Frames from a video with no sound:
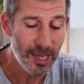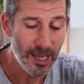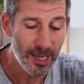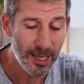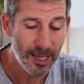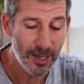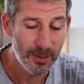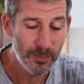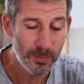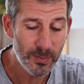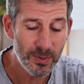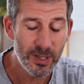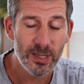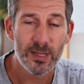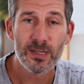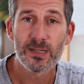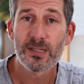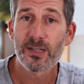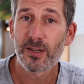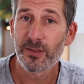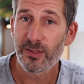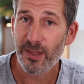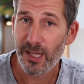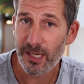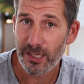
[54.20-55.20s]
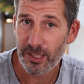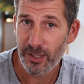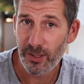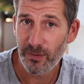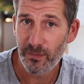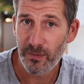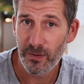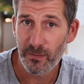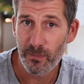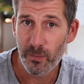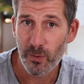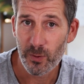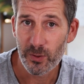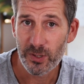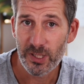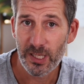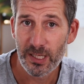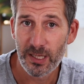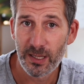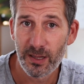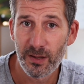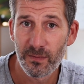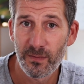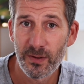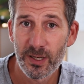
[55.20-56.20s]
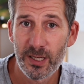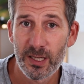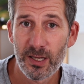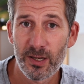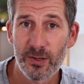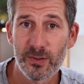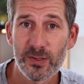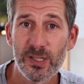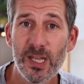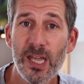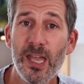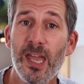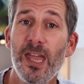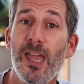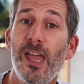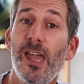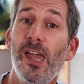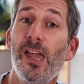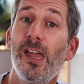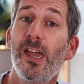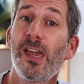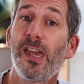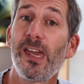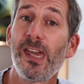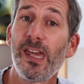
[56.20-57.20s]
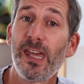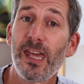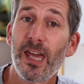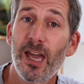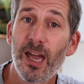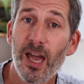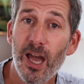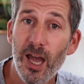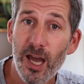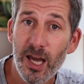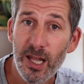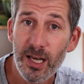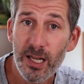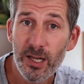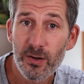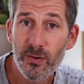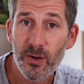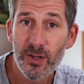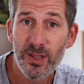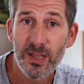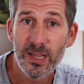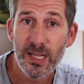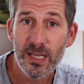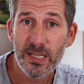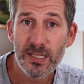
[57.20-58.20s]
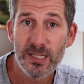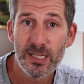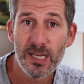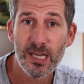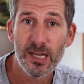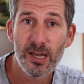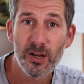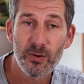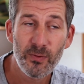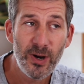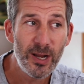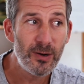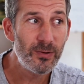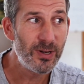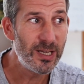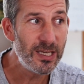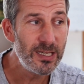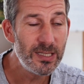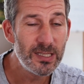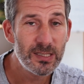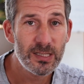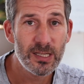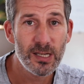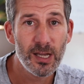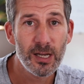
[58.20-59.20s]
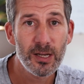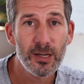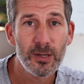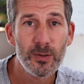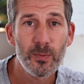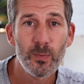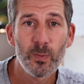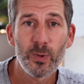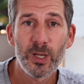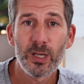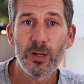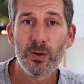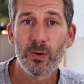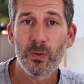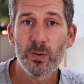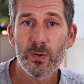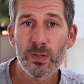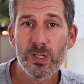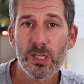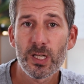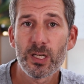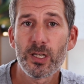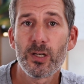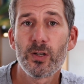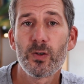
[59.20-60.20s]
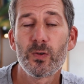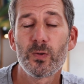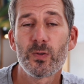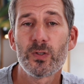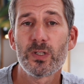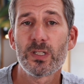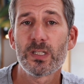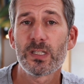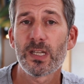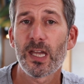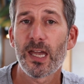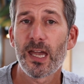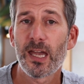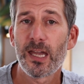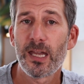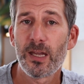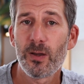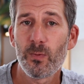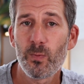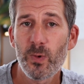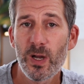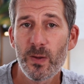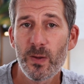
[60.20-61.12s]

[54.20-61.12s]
Um, so thank you if you've watched any of the videos. Earlier on this year, around Easter, we also launched a